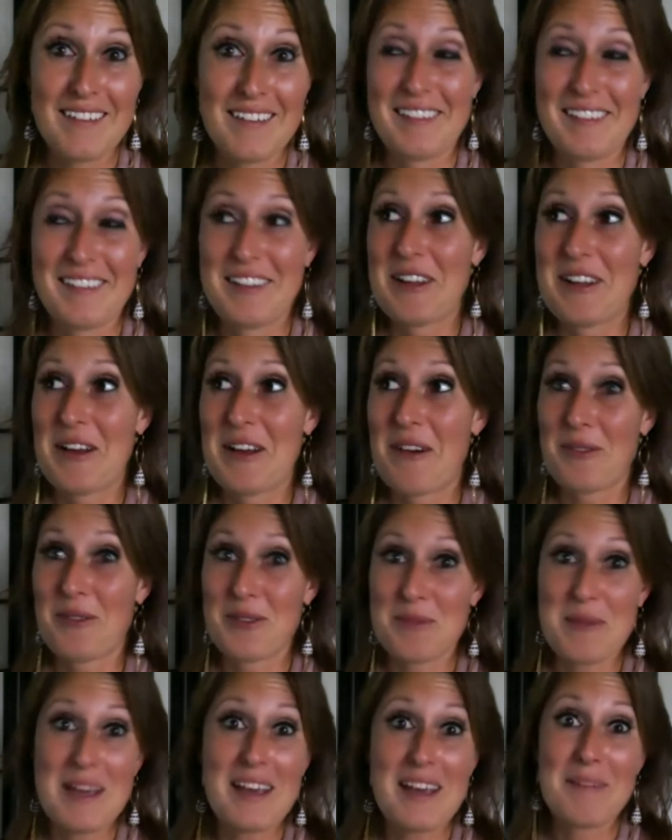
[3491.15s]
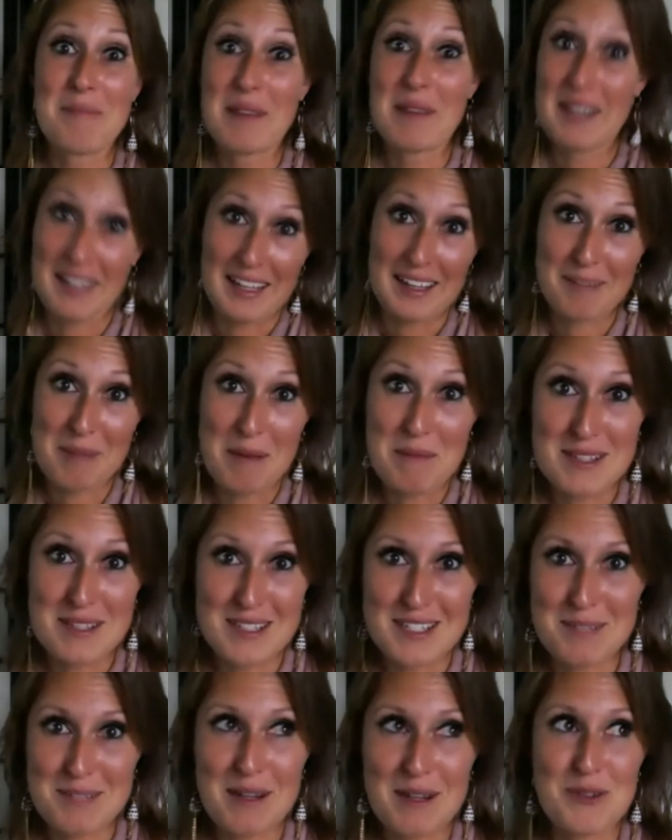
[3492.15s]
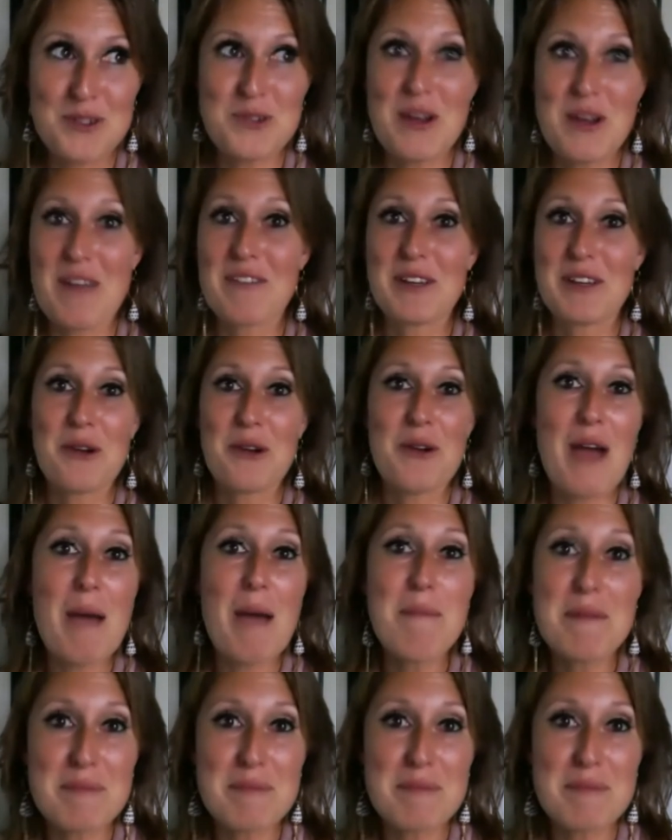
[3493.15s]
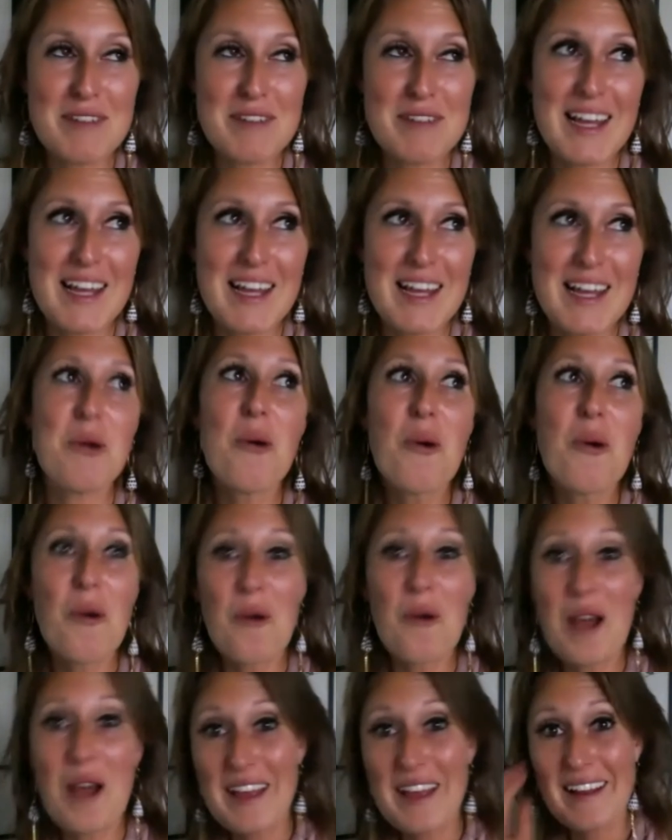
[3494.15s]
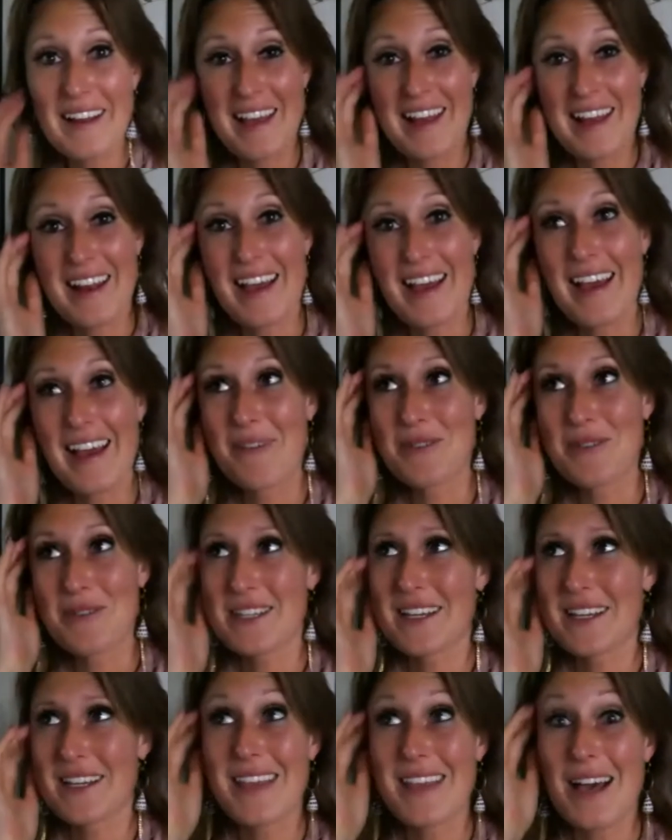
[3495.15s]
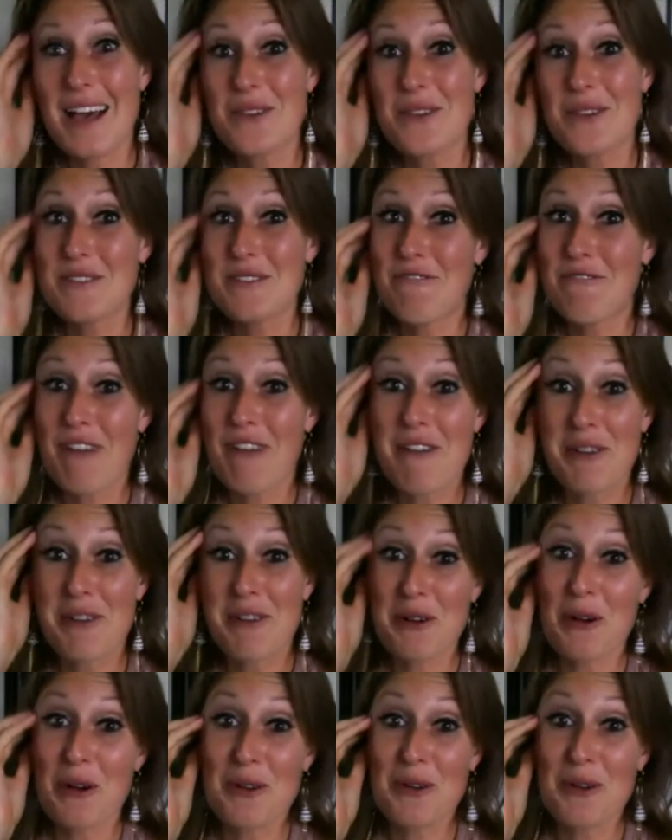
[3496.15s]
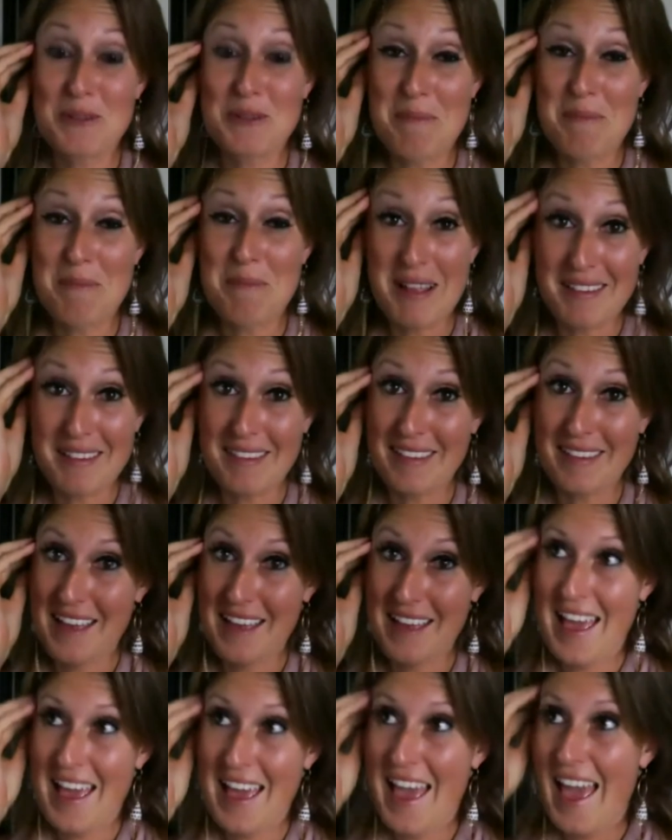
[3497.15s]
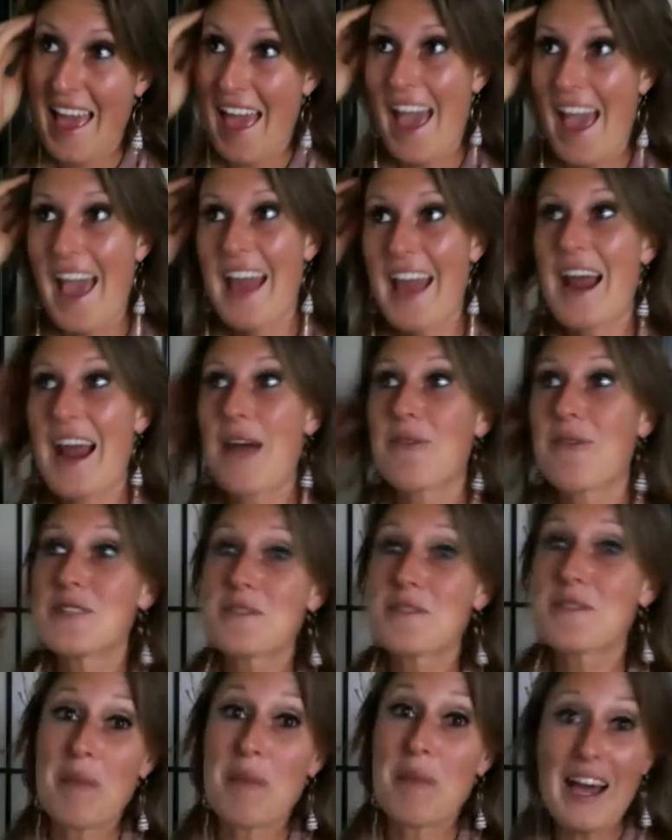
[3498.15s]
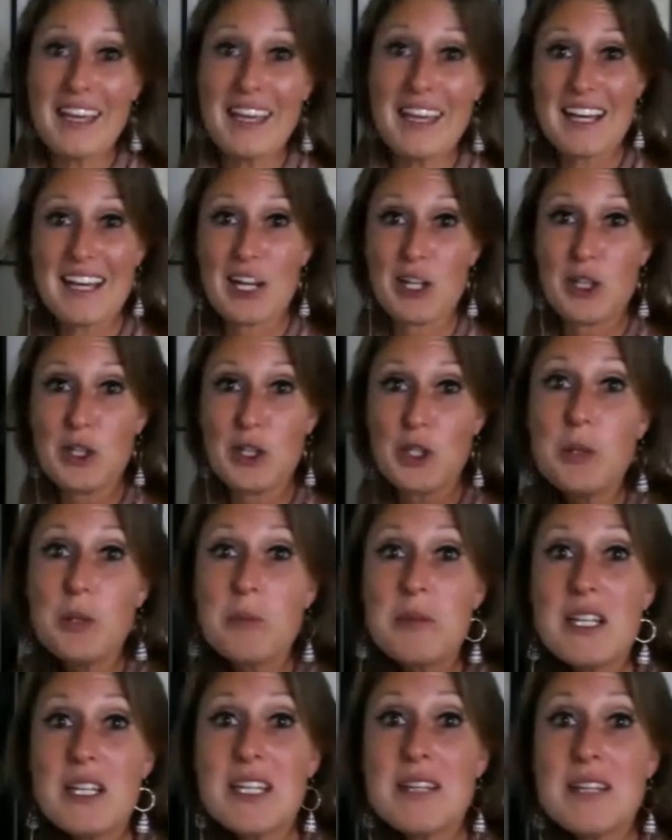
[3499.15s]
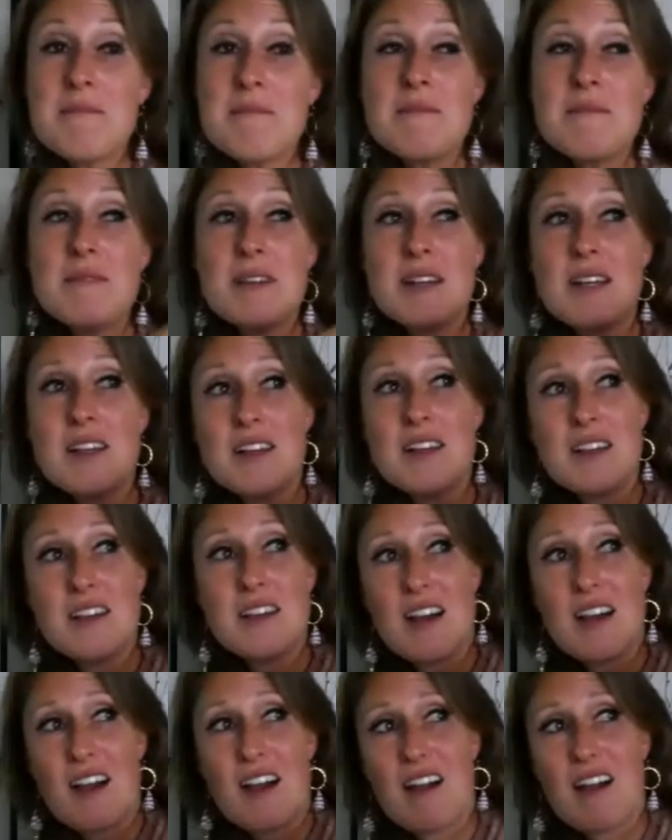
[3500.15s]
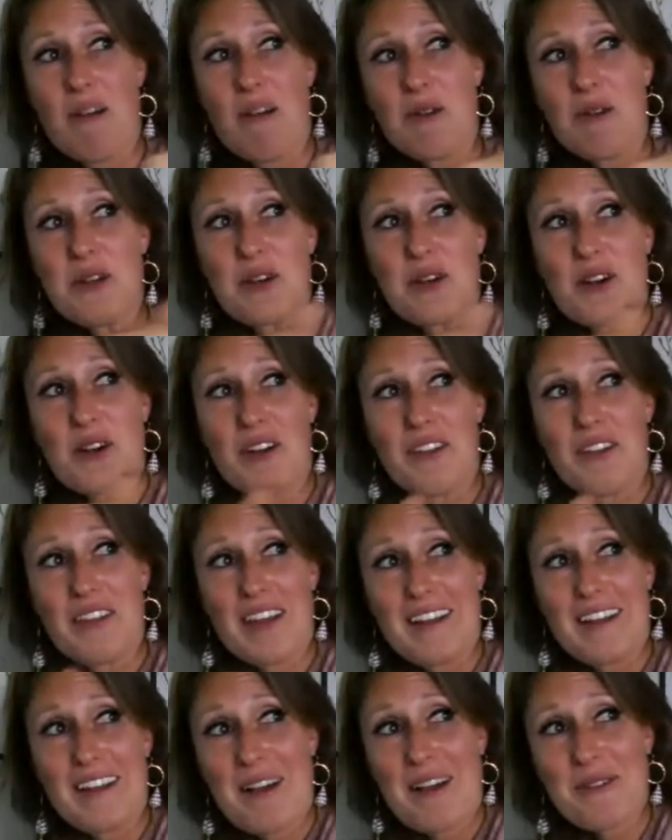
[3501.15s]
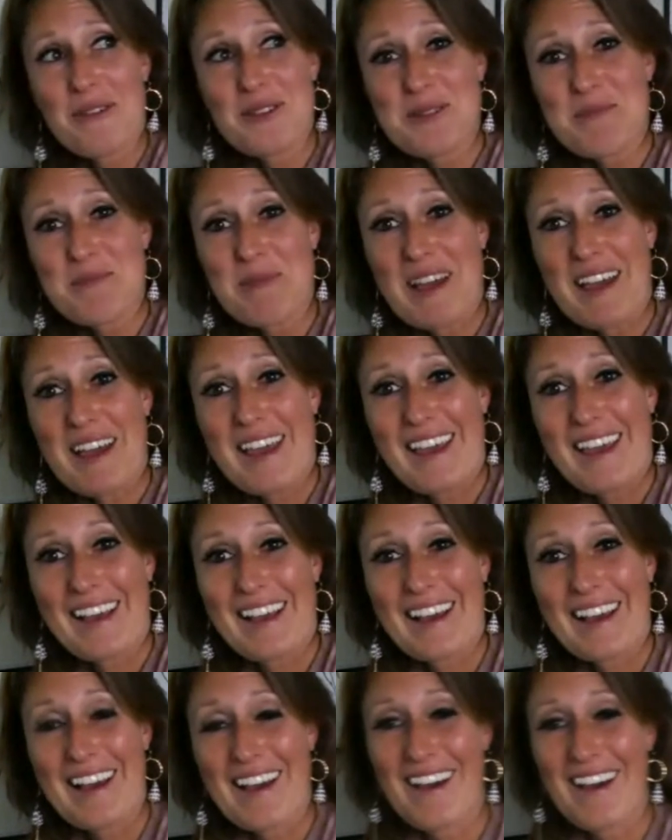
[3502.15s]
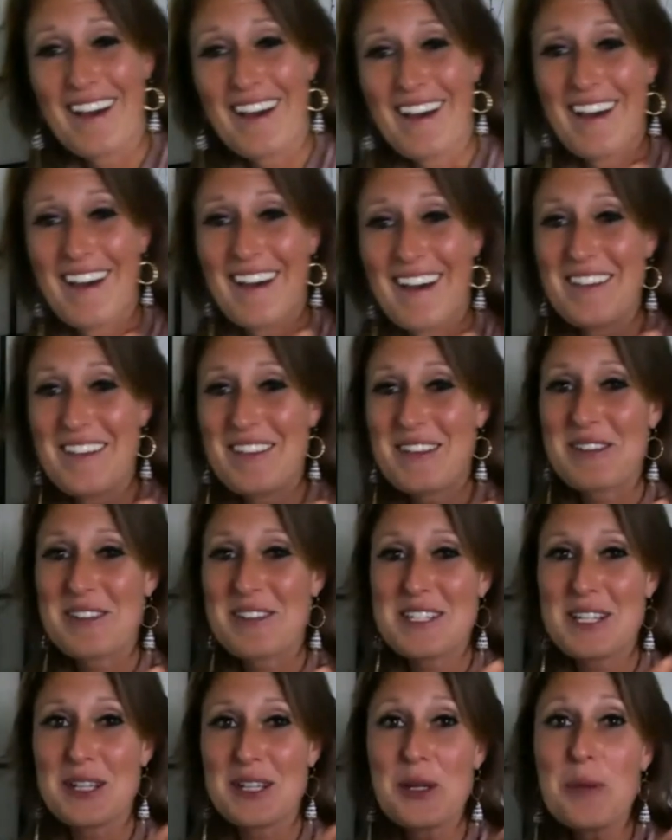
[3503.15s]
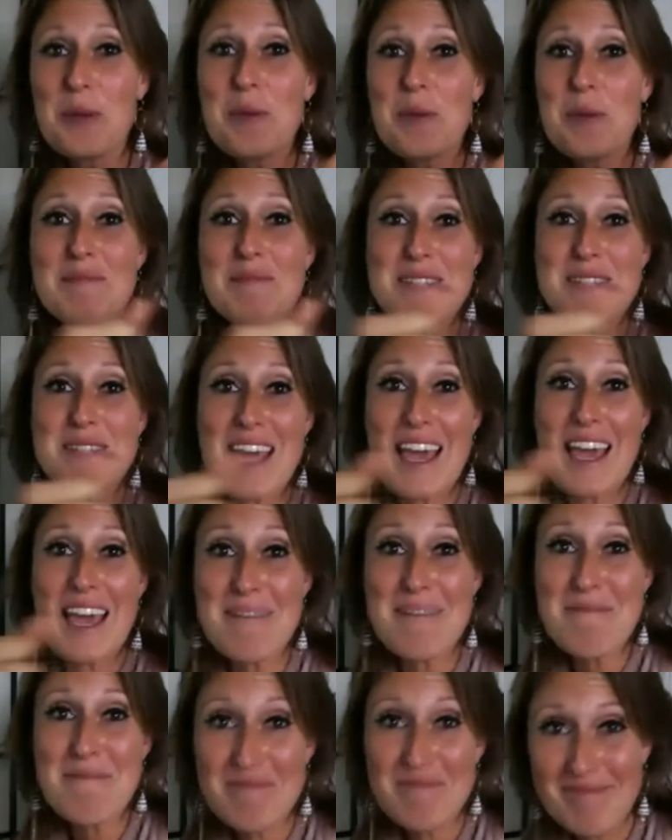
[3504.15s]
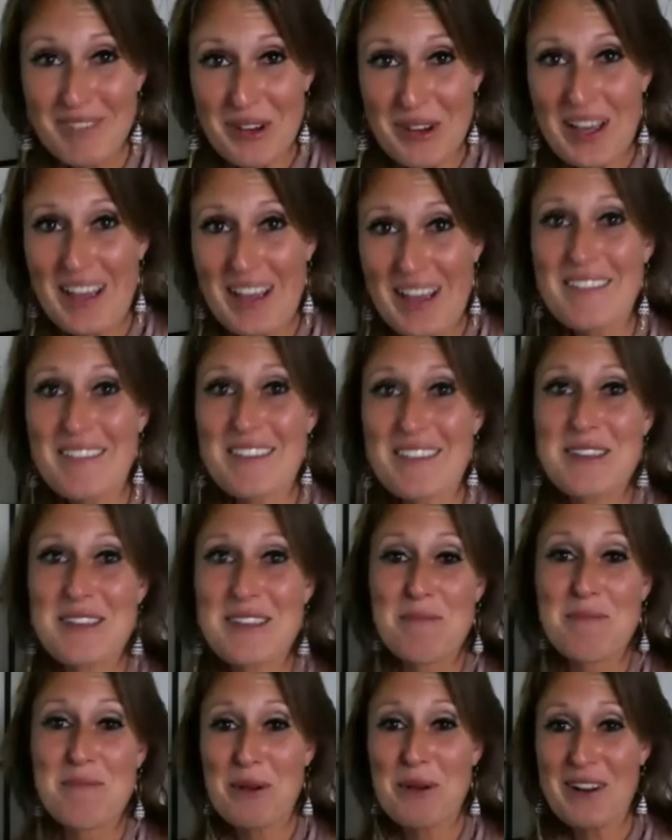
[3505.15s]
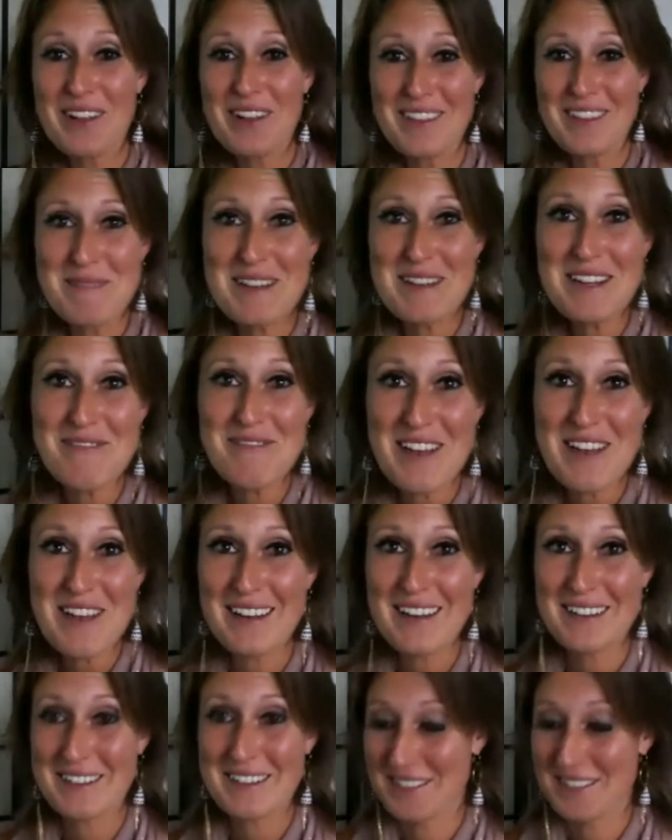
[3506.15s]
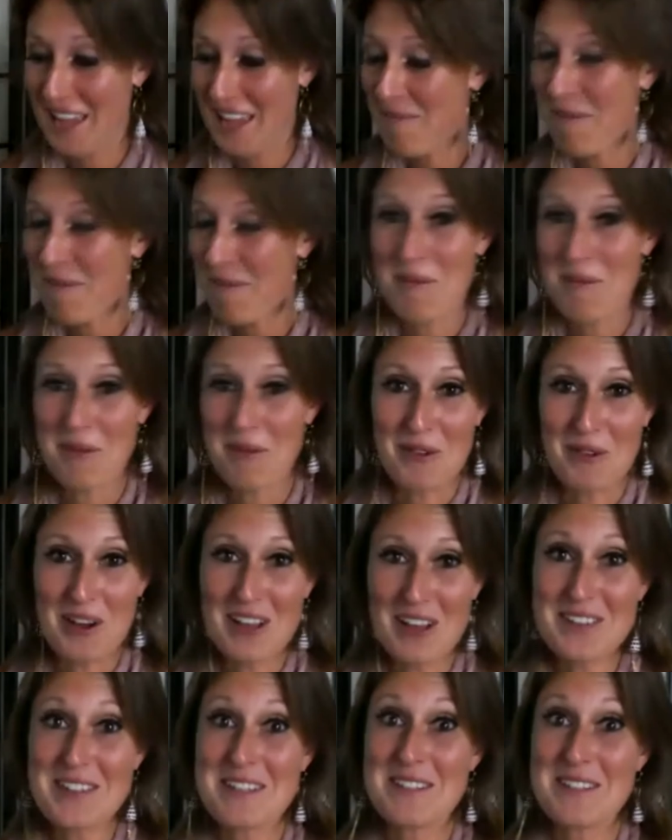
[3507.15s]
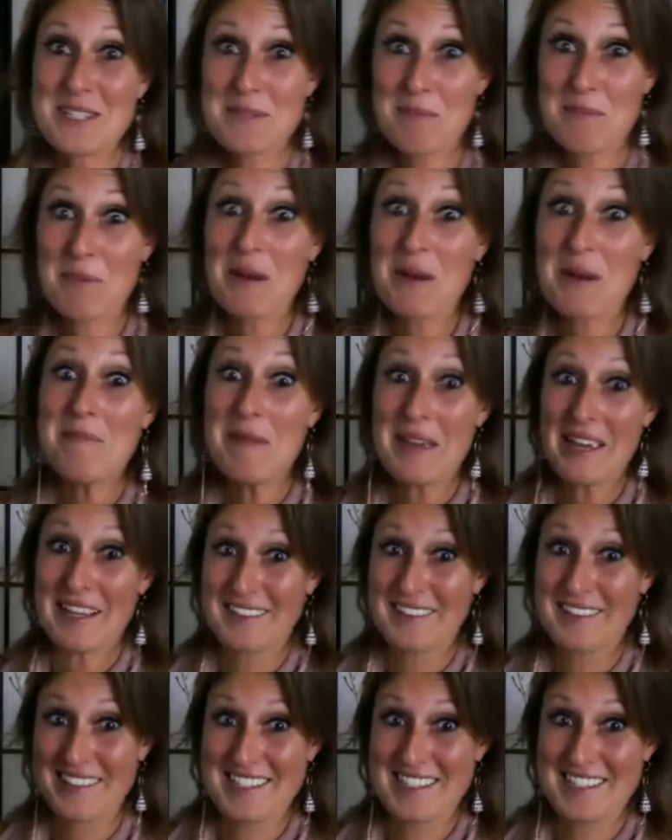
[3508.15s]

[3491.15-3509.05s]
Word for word: You know, I was making money in my business, but I was driving a crappy minivan. I had no credit, and I, it was like $1,500 a month and I was buying aluminum. Uh, what do you call that? I was buying uh, this aluminum tape, okay, that you put on the minivan to tape up the rust and spray paint.